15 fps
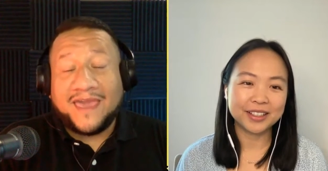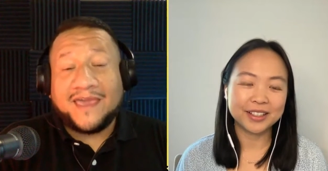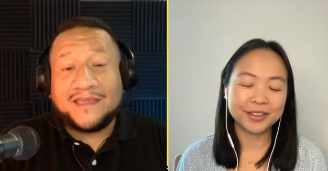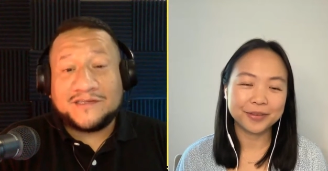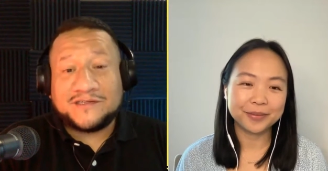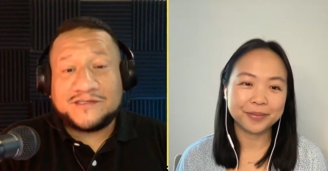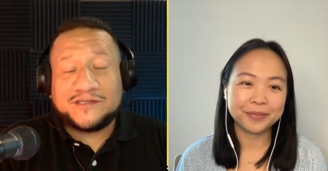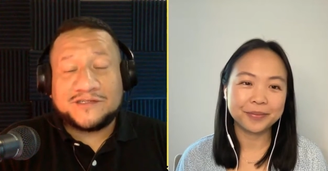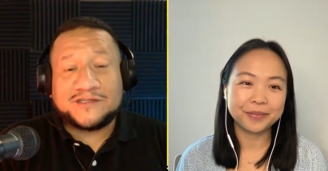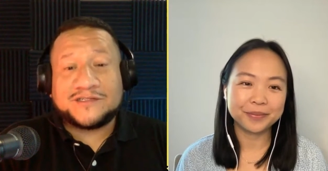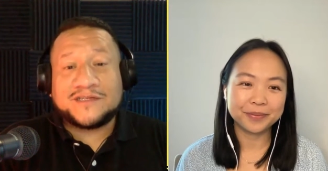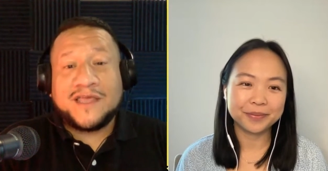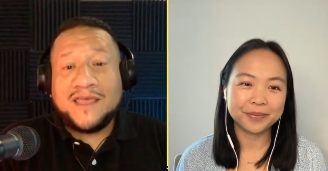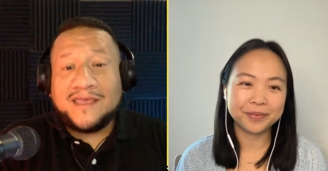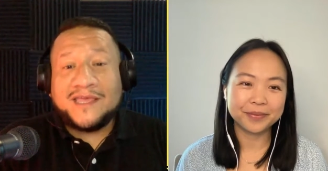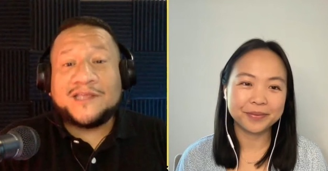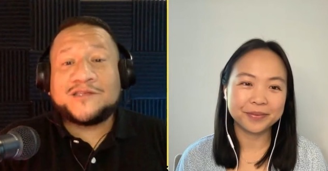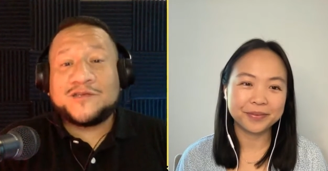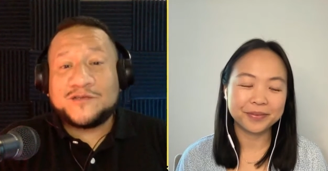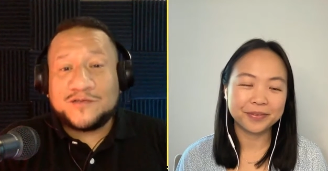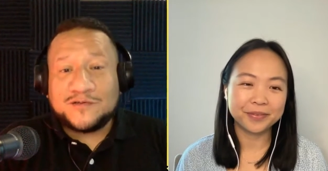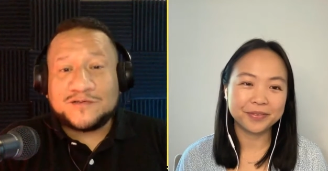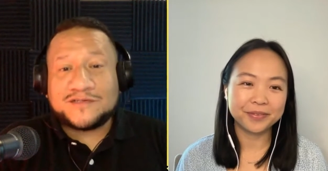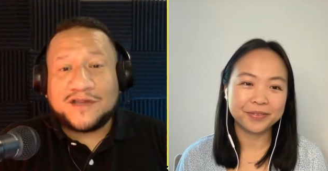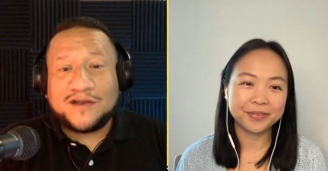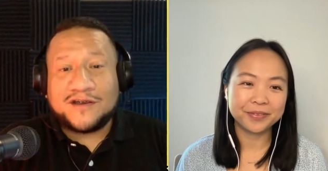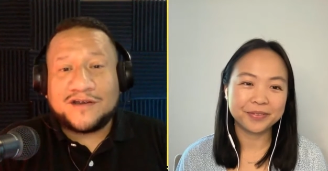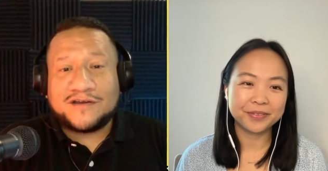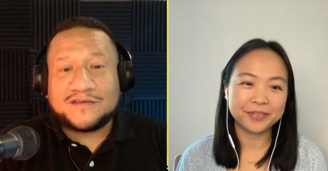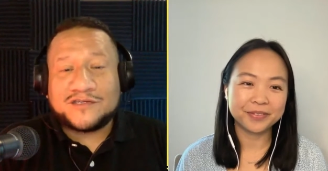Speaker 1: age to just introduce
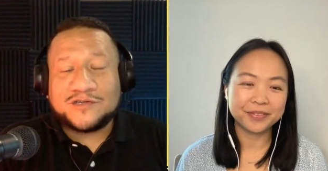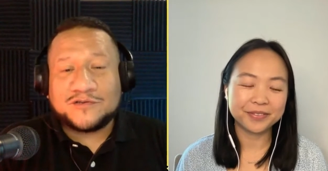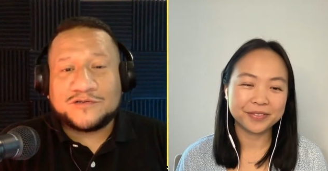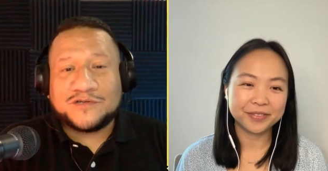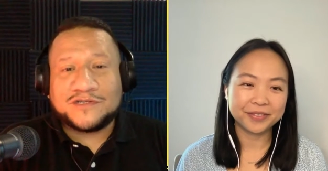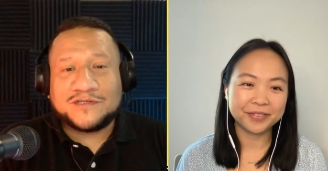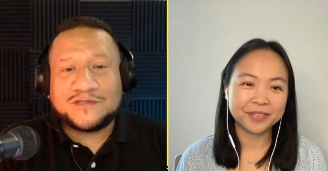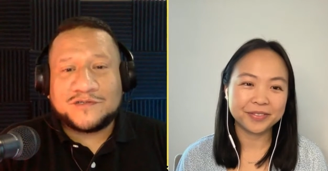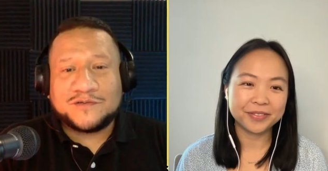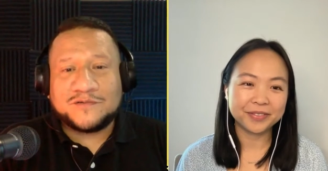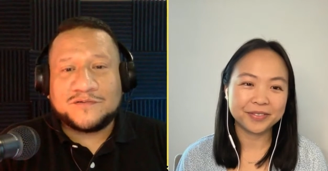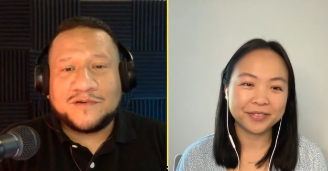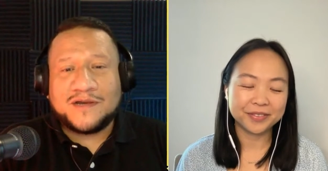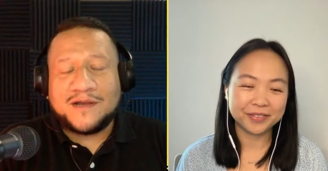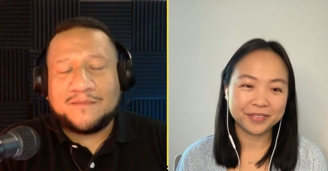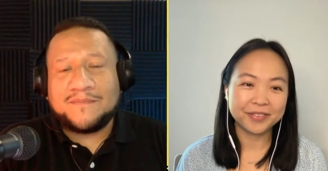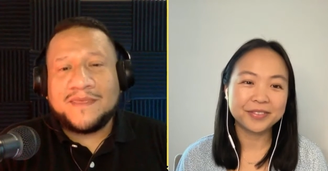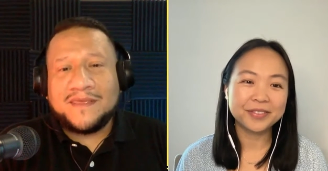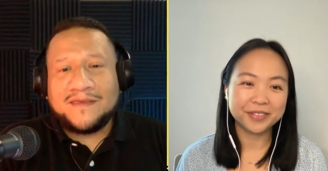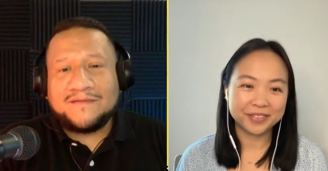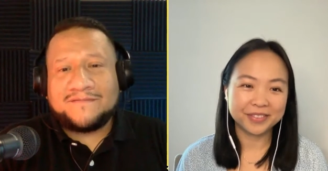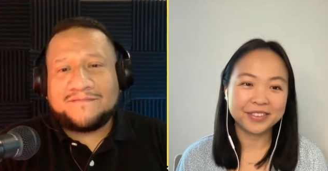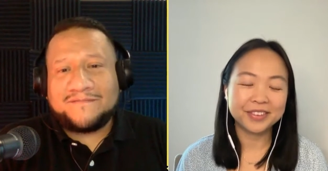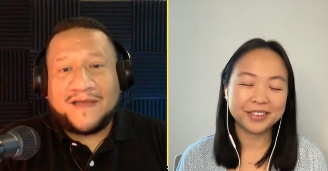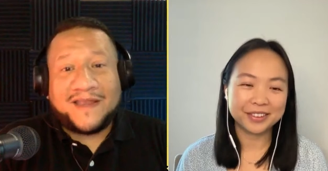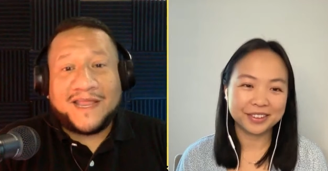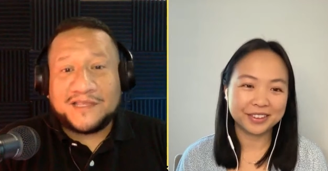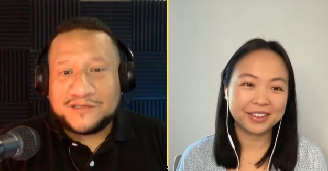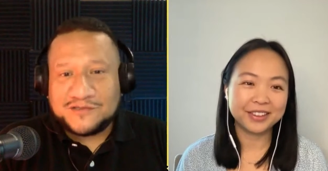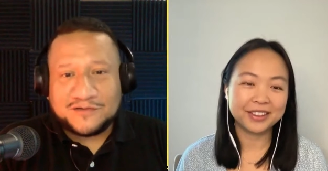our children to um,
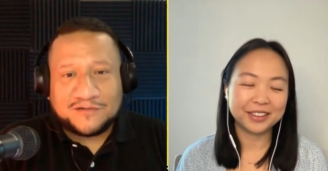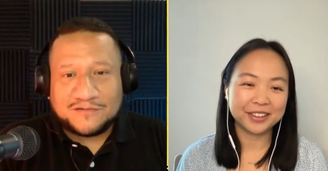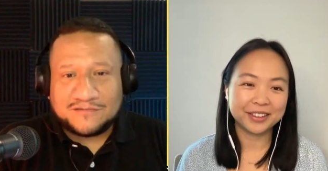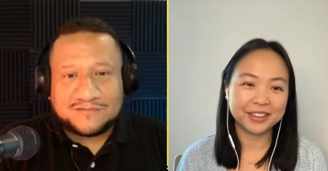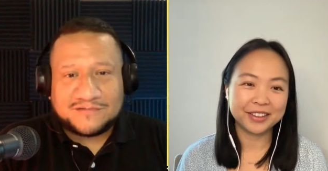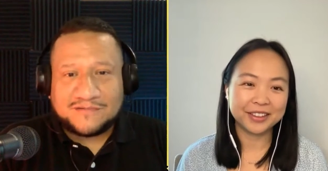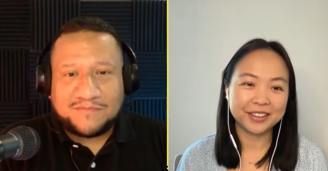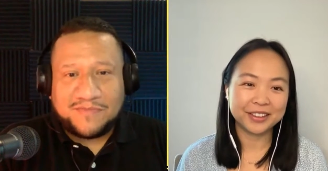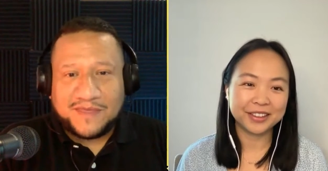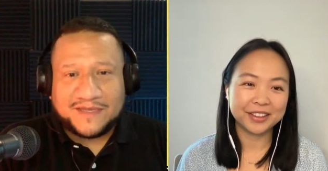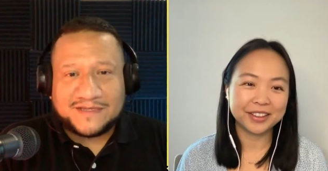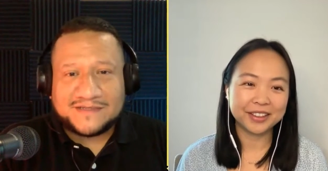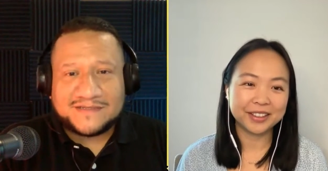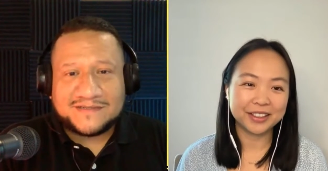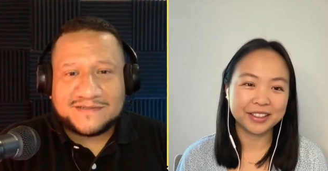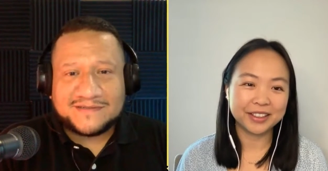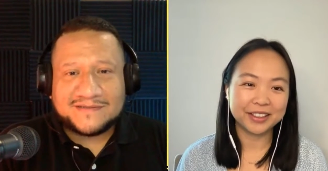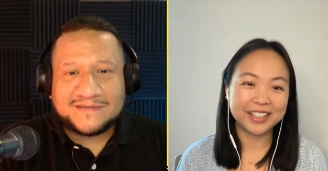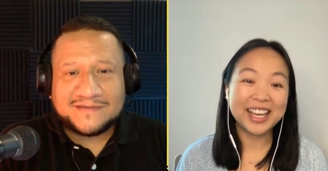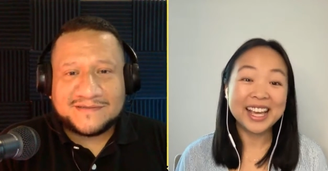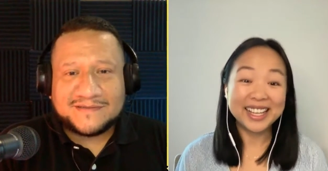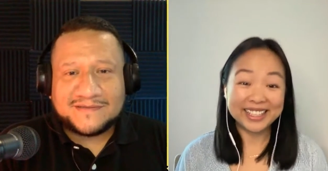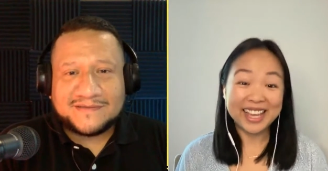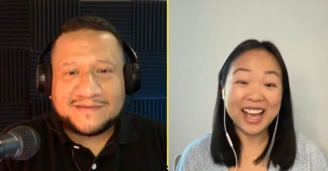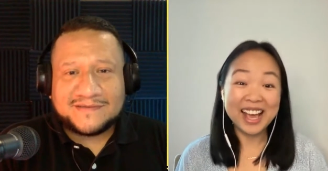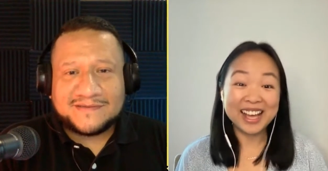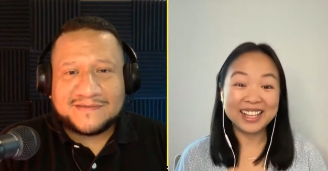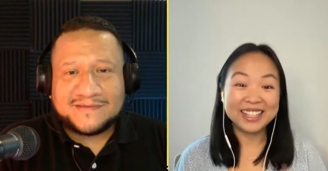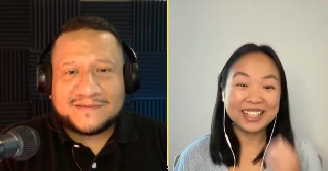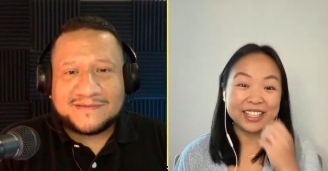financial things?
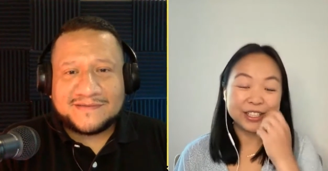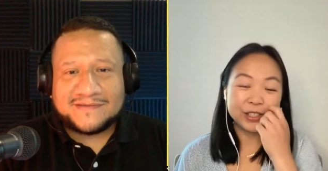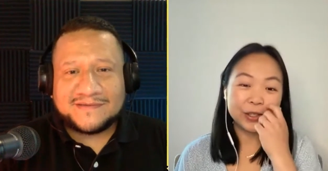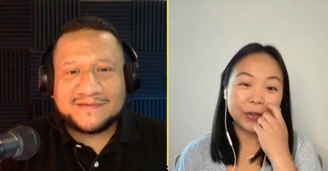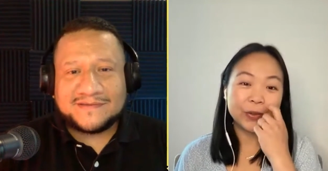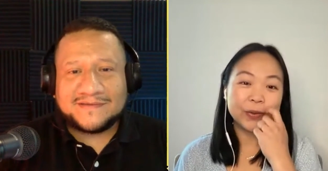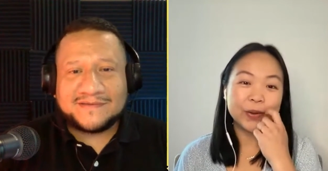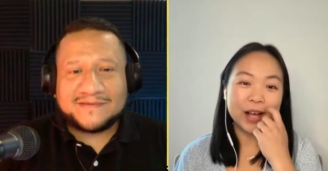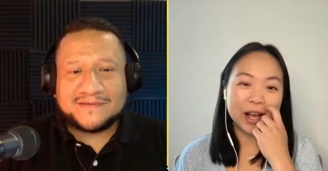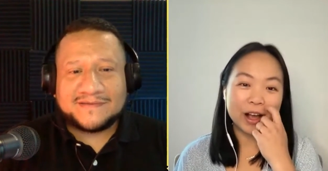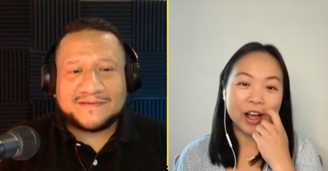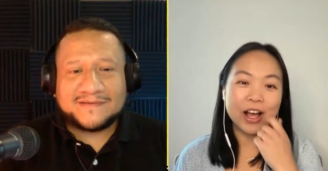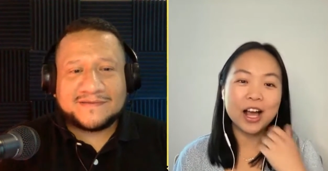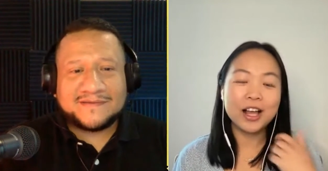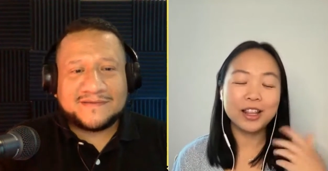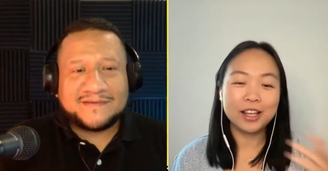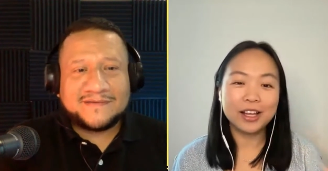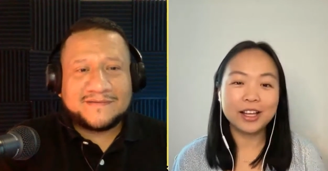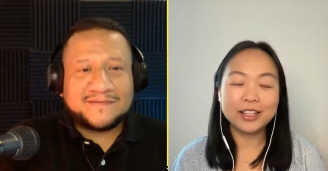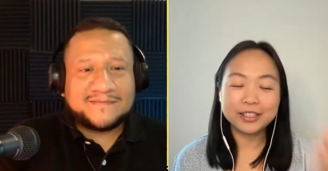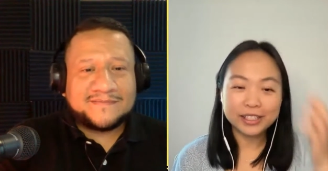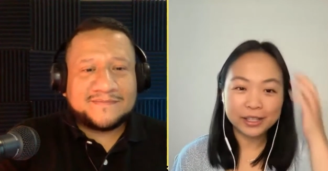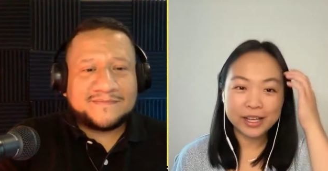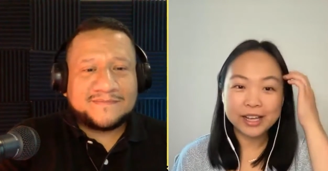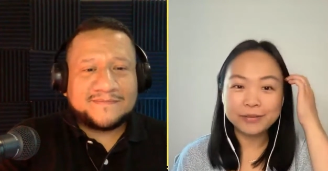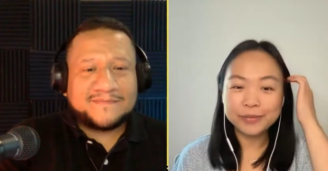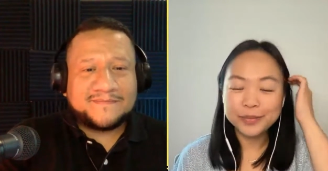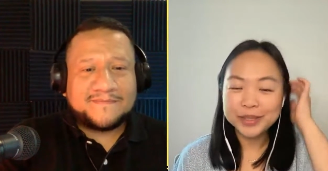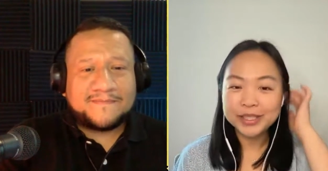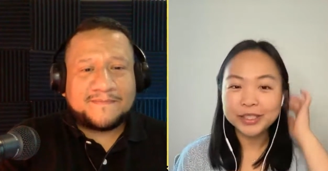
Speaker 2: Yeah, so a lot so i've